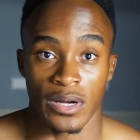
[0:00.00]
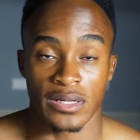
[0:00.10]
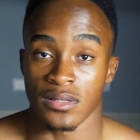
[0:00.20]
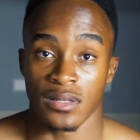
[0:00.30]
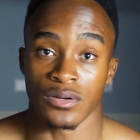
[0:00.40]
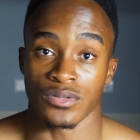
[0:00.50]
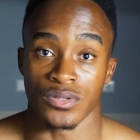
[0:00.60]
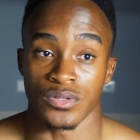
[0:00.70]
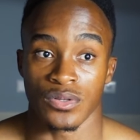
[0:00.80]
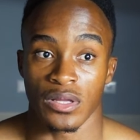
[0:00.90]
I didn't think I was
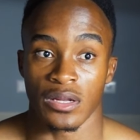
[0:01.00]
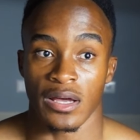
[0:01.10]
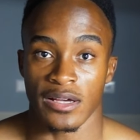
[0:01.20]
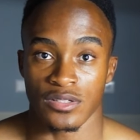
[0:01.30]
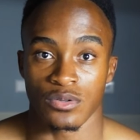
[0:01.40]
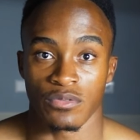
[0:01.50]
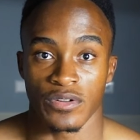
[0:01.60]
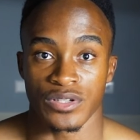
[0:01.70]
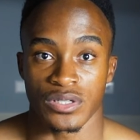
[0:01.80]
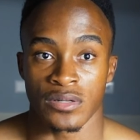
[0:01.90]
going to do that. High school
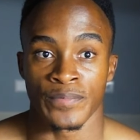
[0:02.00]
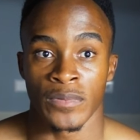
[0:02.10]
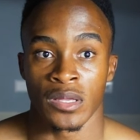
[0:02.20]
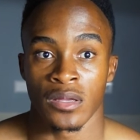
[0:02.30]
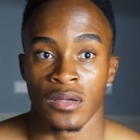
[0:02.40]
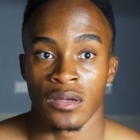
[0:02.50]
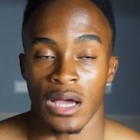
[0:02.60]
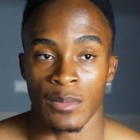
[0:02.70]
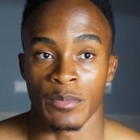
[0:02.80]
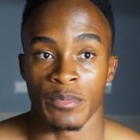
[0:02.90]
finished it.
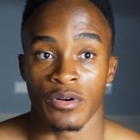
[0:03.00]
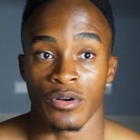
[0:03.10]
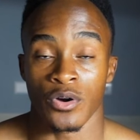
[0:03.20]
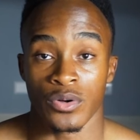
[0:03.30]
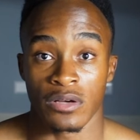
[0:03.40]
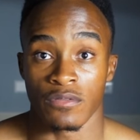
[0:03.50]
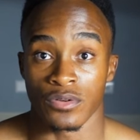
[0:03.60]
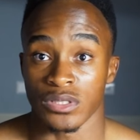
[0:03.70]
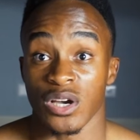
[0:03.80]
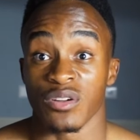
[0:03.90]
I remember
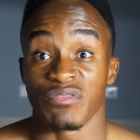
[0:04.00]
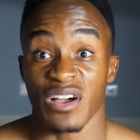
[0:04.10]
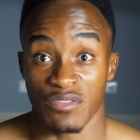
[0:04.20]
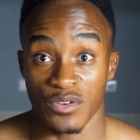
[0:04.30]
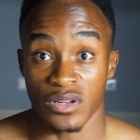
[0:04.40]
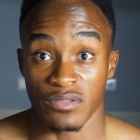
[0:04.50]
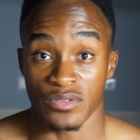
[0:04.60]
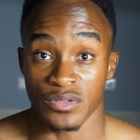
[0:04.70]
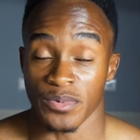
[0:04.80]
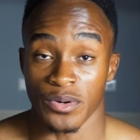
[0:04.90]
O-levels, I got 5
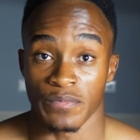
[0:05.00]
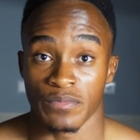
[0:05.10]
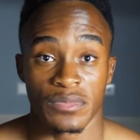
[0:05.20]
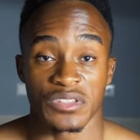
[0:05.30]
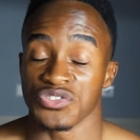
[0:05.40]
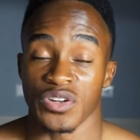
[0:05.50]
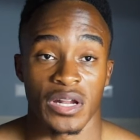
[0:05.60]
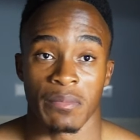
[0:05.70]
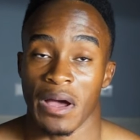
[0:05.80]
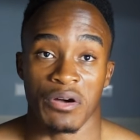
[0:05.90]
O-levels, bro. Straight
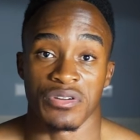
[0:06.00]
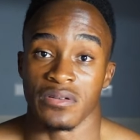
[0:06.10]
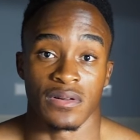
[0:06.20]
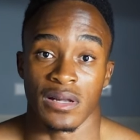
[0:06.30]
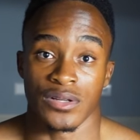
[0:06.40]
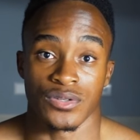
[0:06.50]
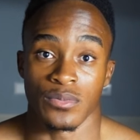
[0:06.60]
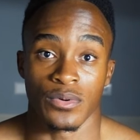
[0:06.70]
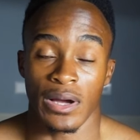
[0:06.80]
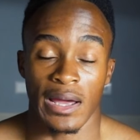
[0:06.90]
up, I won't even lie to you,
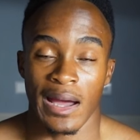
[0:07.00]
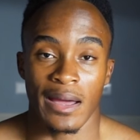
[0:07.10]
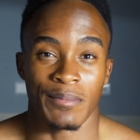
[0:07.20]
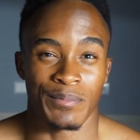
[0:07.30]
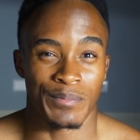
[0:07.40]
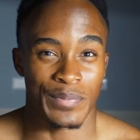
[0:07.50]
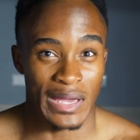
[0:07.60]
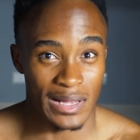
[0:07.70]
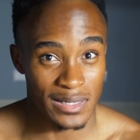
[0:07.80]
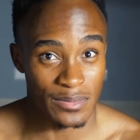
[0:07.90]
bro. I
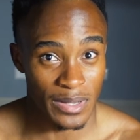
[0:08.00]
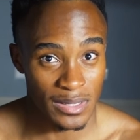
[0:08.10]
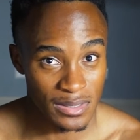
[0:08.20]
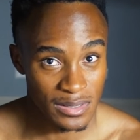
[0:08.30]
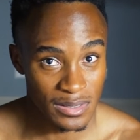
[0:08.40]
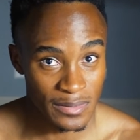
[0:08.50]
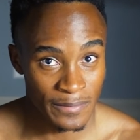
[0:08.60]
barely made it.